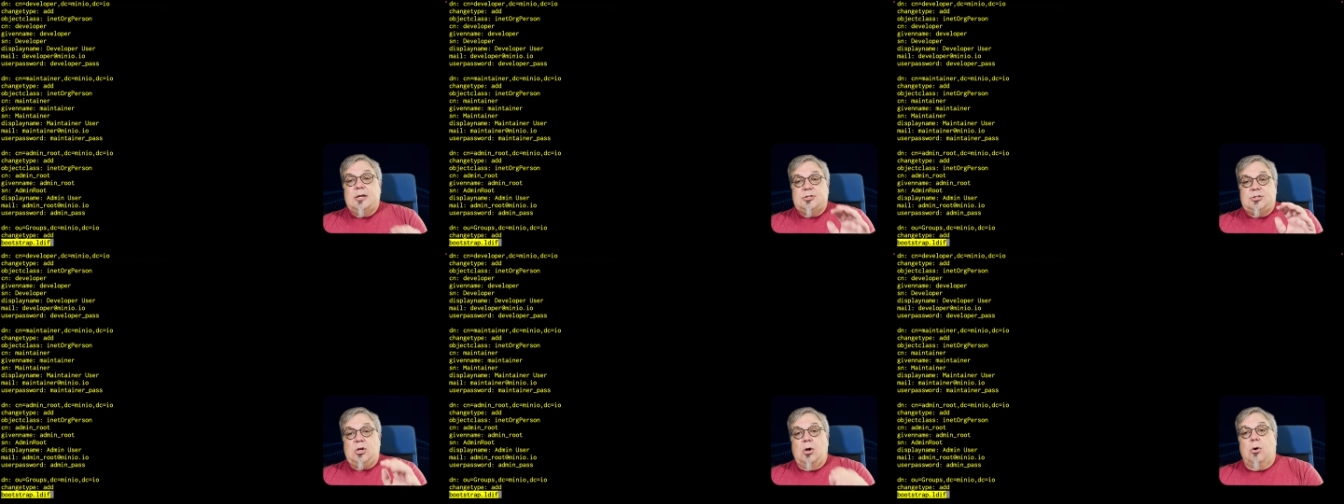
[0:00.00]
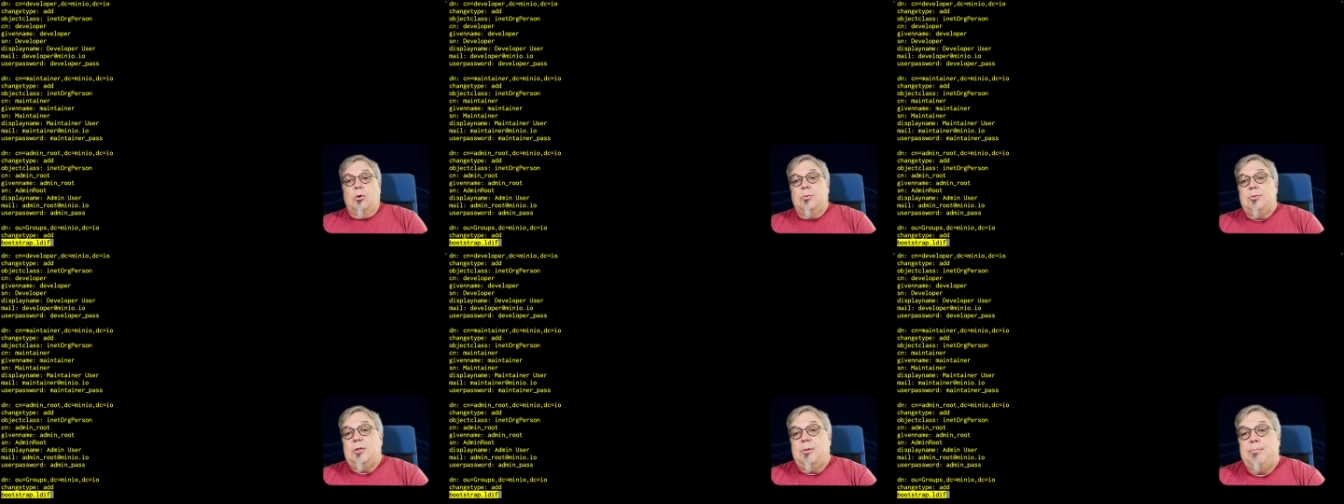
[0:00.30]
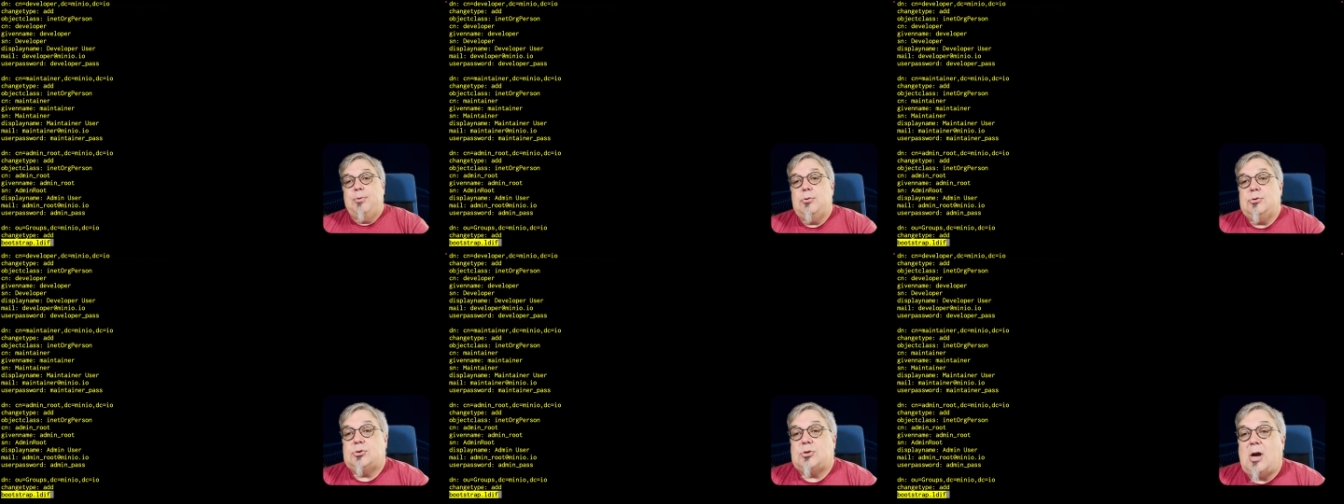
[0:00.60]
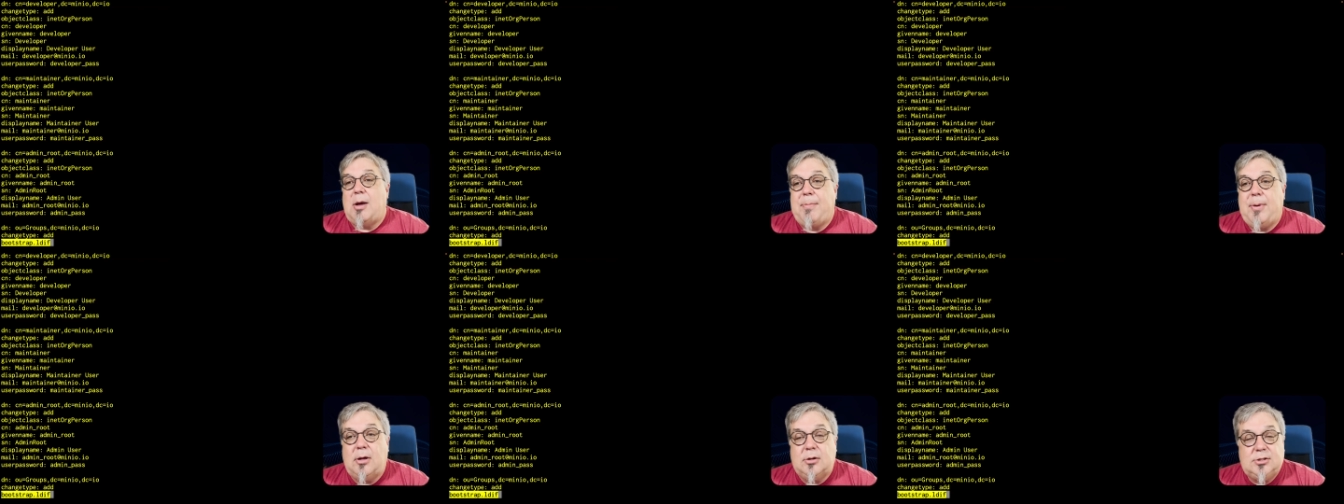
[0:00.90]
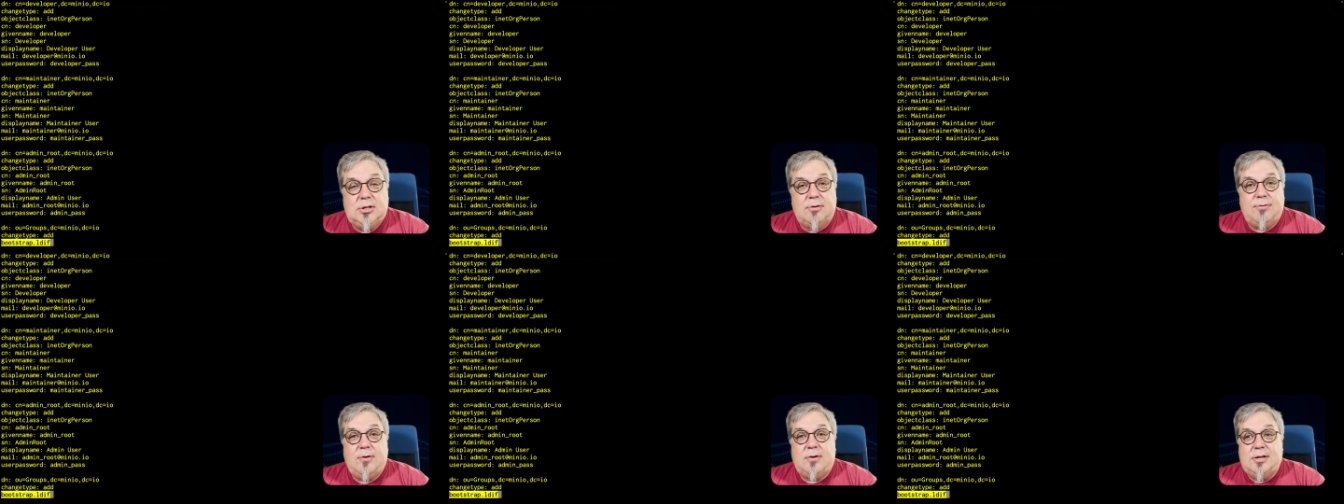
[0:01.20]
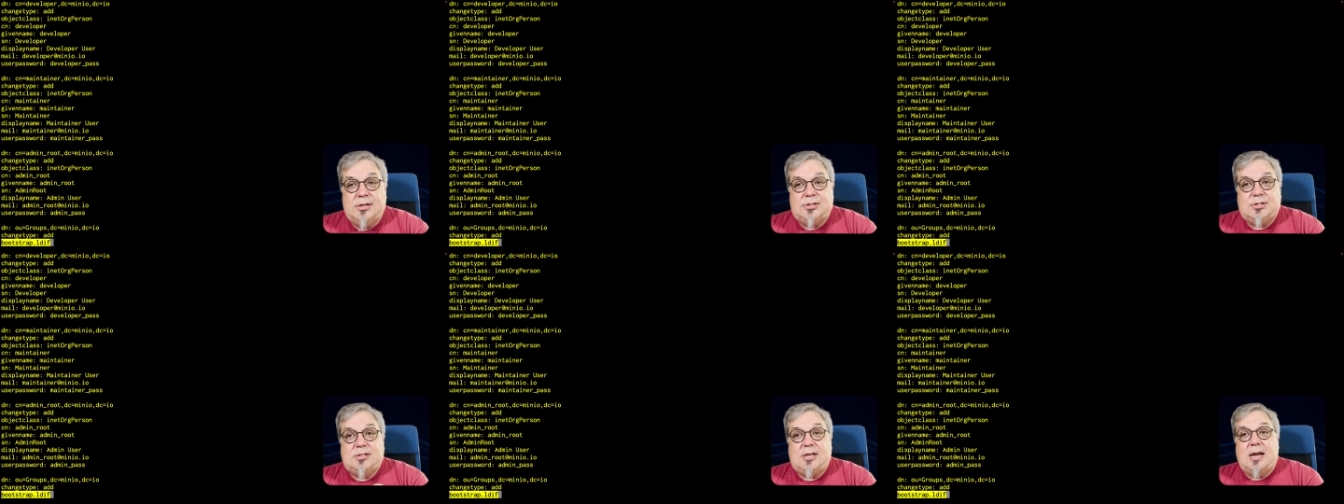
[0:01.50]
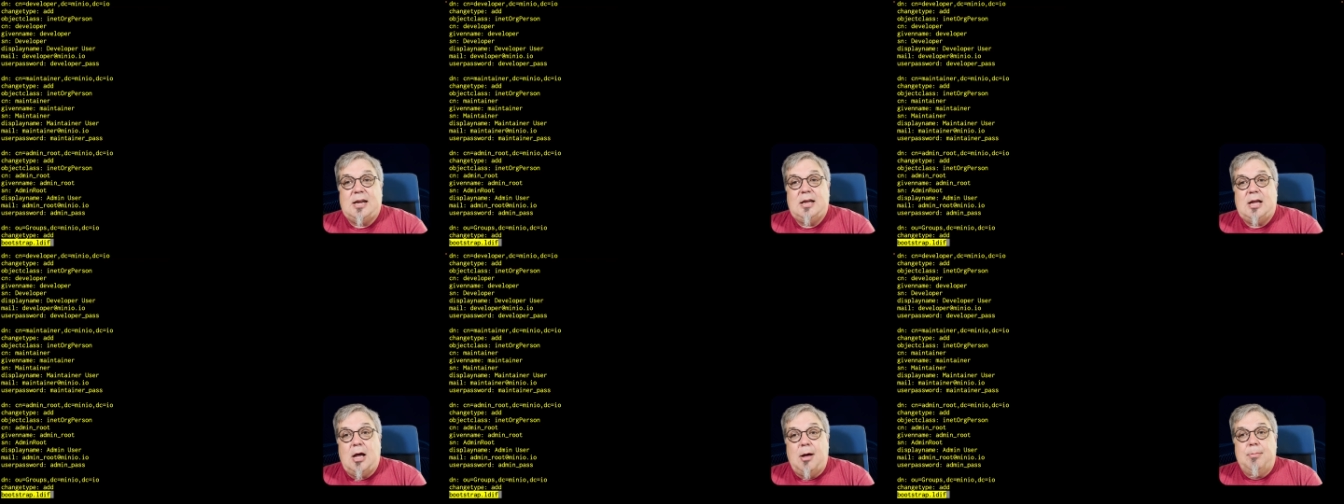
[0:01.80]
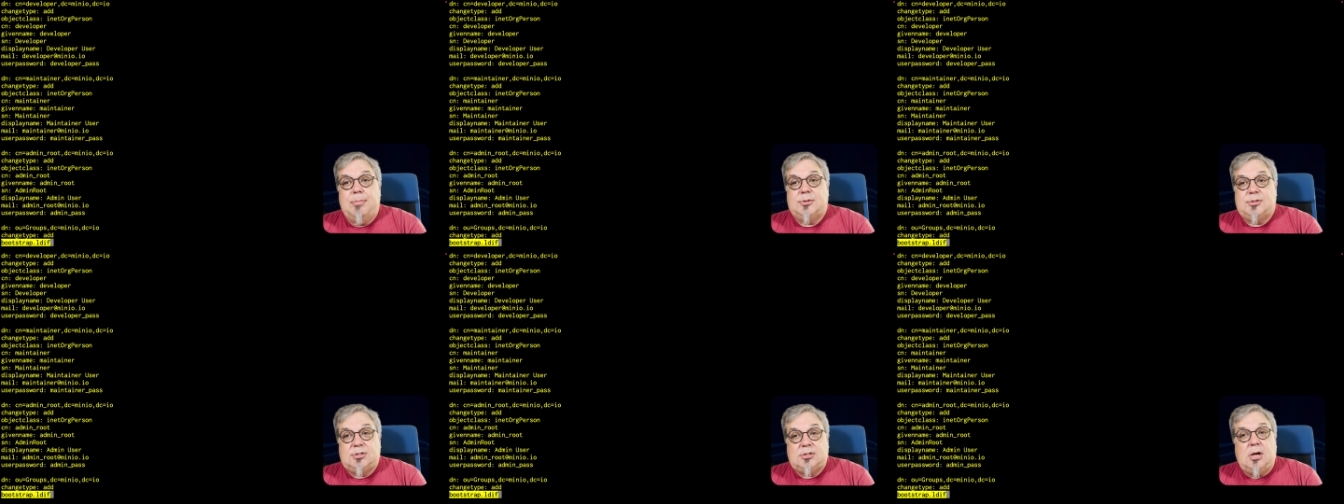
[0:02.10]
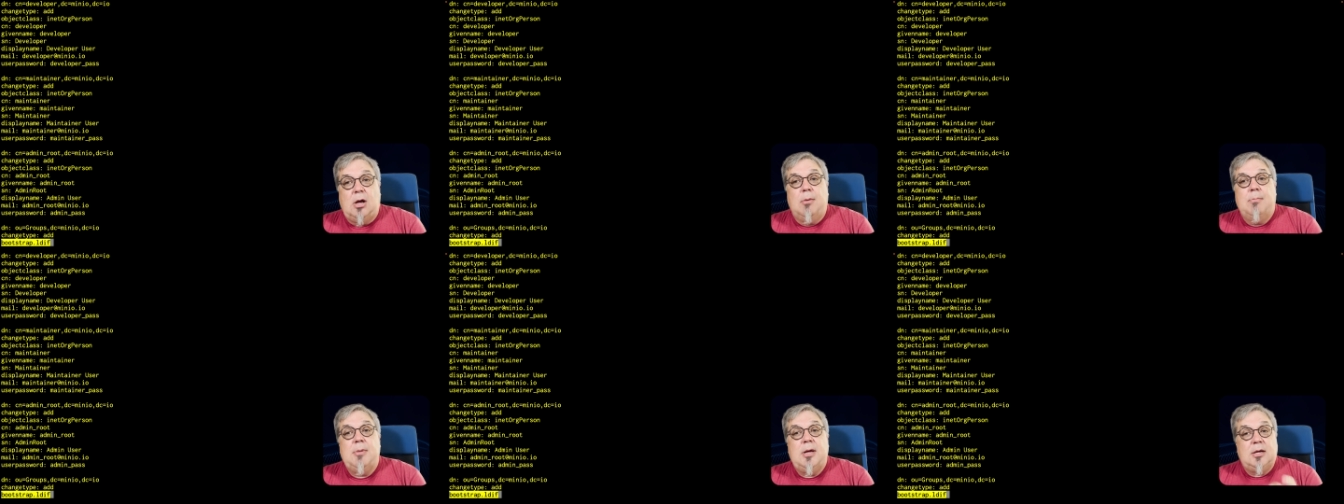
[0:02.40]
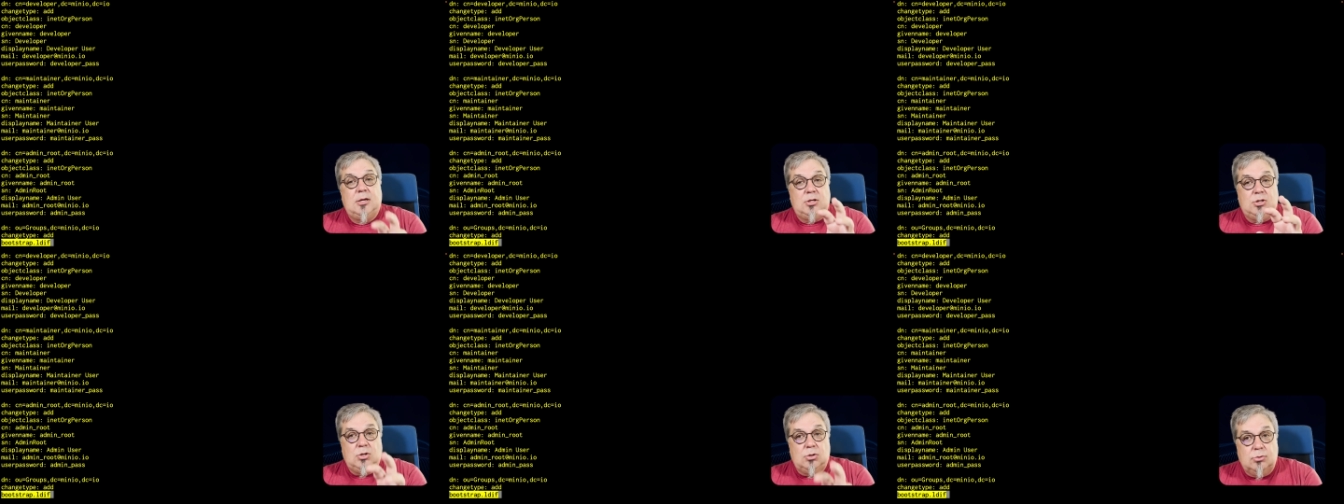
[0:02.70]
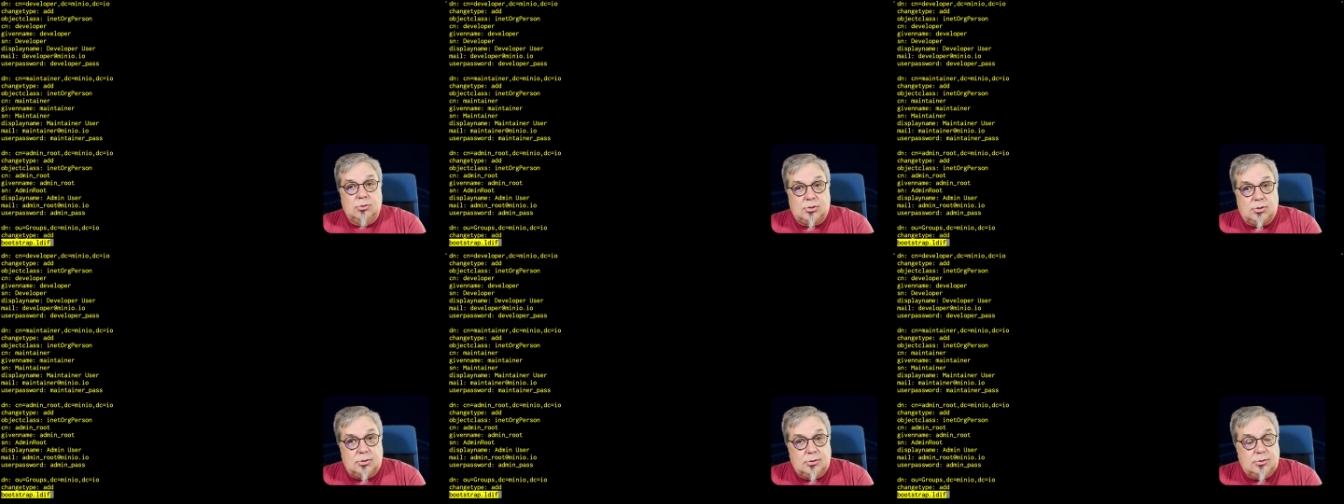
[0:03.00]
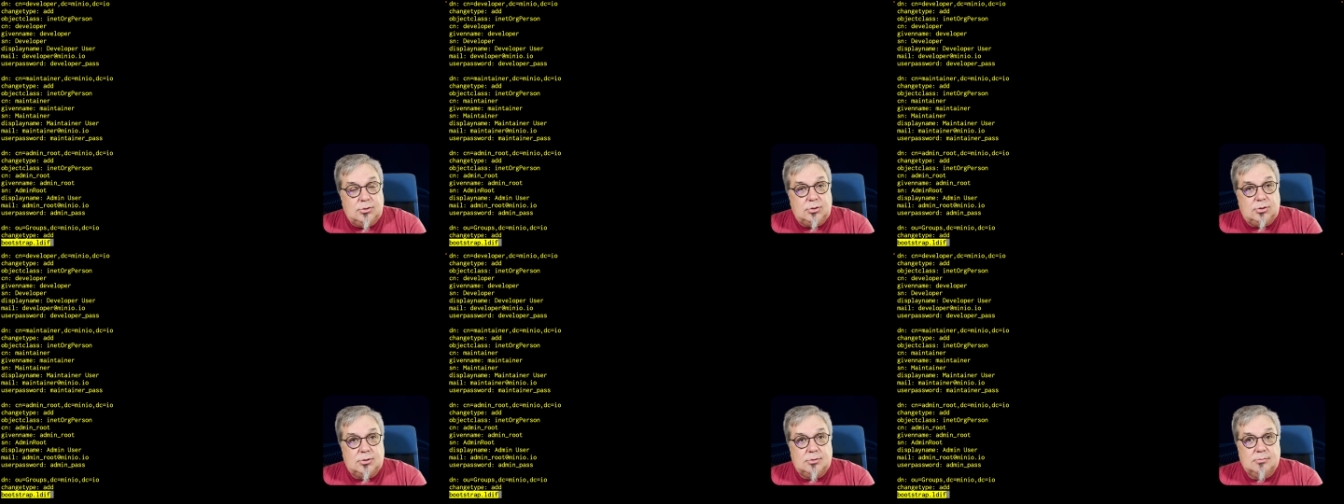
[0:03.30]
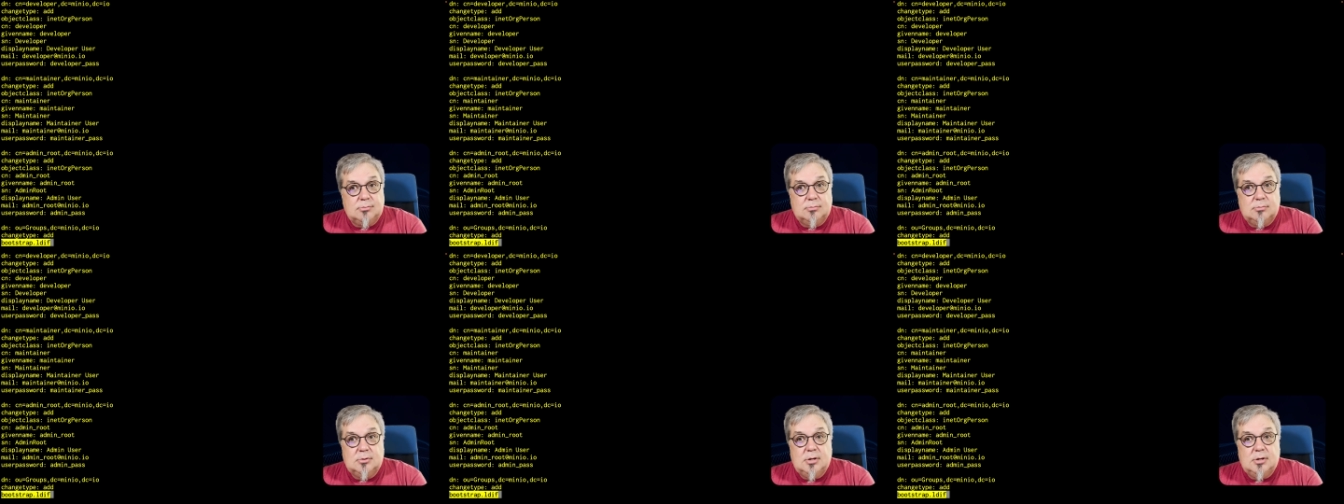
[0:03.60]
So the bootstrap LDIF is setting up some users